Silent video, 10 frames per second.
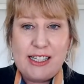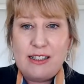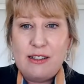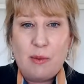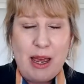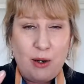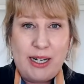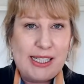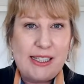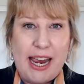no matter
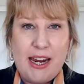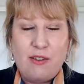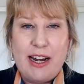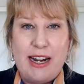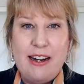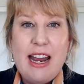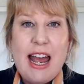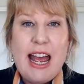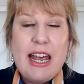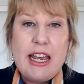which state you're in,
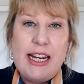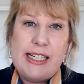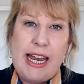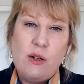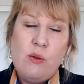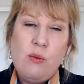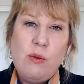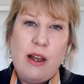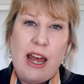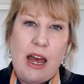is they
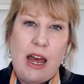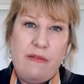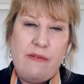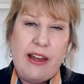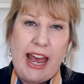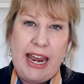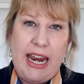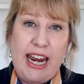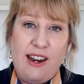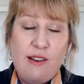all have
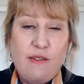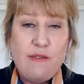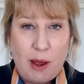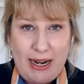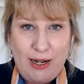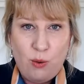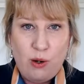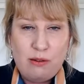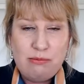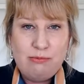a family
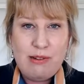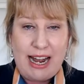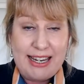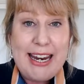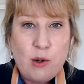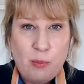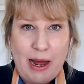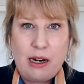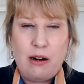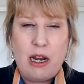law, a legal
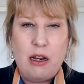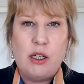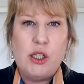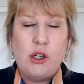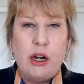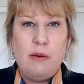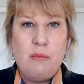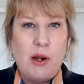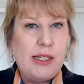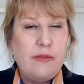background. So
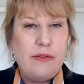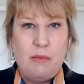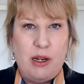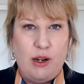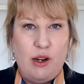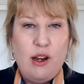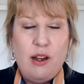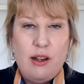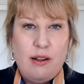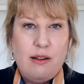most of them are
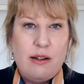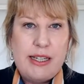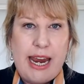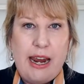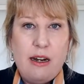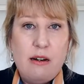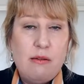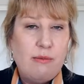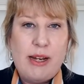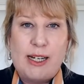
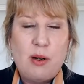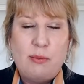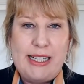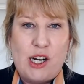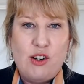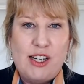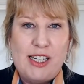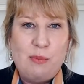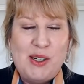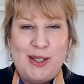10, that's probably
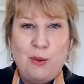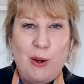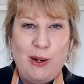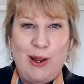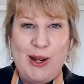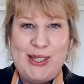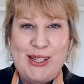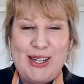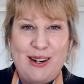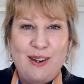generous, most are closer
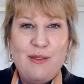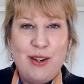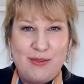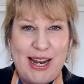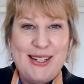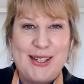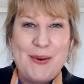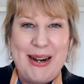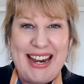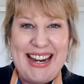to 15 to
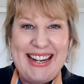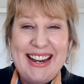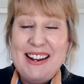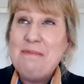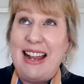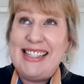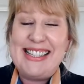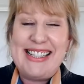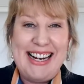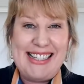20
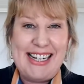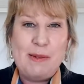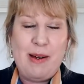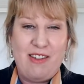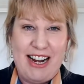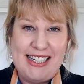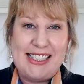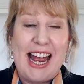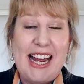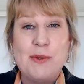plus years experience
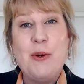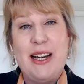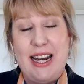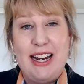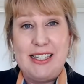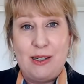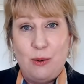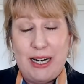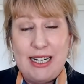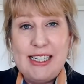as working as
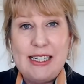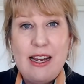lawyers,